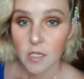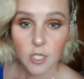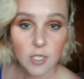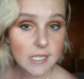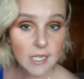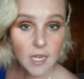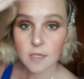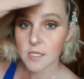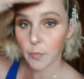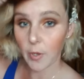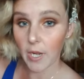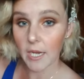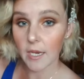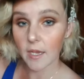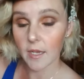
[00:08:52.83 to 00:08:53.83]
So you see how
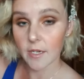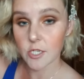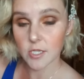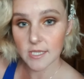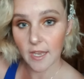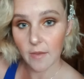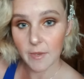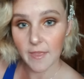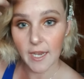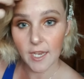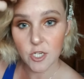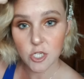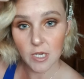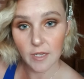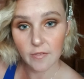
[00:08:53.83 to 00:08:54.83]
spraying here just gave me that
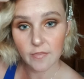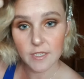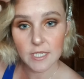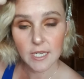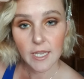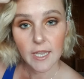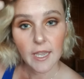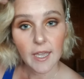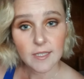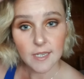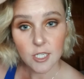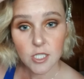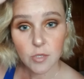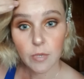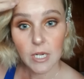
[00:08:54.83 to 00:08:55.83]
extra lift, and it's
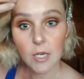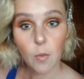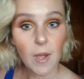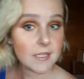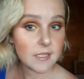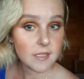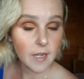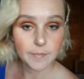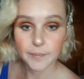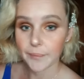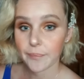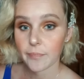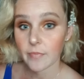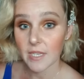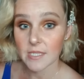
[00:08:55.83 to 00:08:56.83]
actually really quite
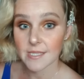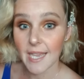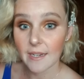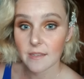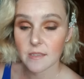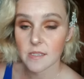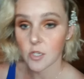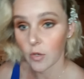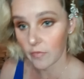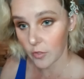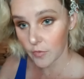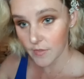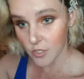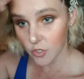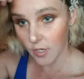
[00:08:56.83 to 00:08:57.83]
set. So if
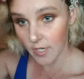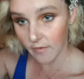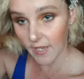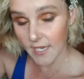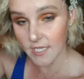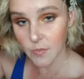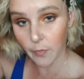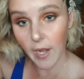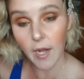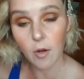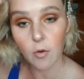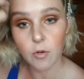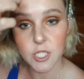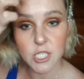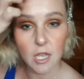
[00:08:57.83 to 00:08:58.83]
you use a strong enough
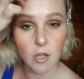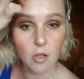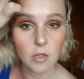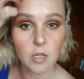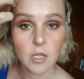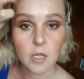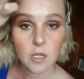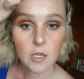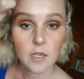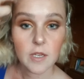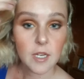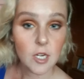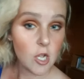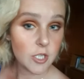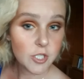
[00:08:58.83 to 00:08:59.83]
hairspray or a gel,
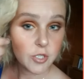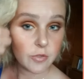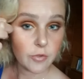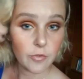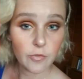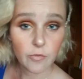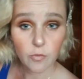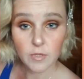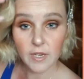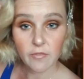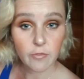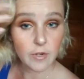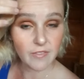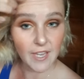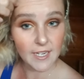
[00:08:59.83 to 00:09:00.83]
it could last you all night
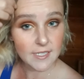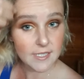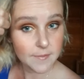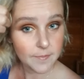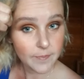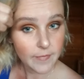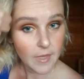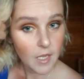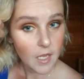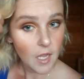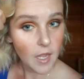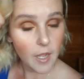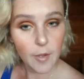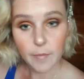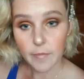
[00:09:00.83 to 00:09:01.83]
for an event.
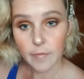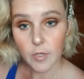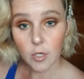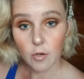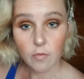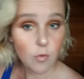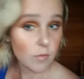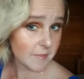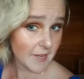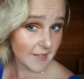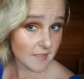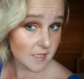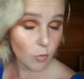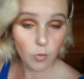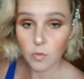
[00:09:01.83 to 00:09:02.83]
You can of course make
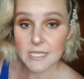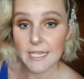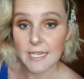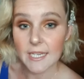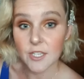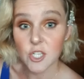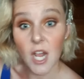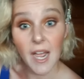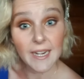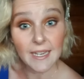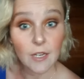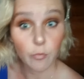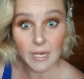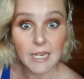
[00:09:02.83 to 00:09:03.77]
this more sleek and shiny and